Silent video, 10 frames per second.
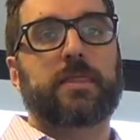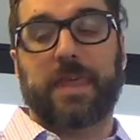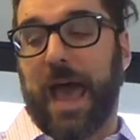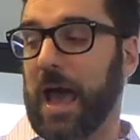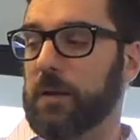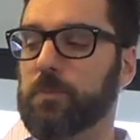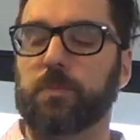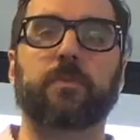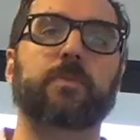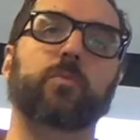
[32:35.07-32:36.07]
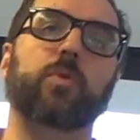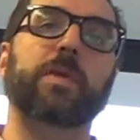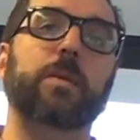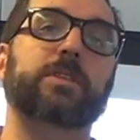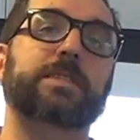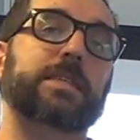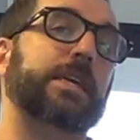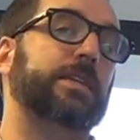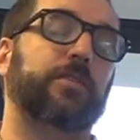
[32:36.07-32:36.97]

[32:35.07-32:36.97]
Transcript: That will be able to see a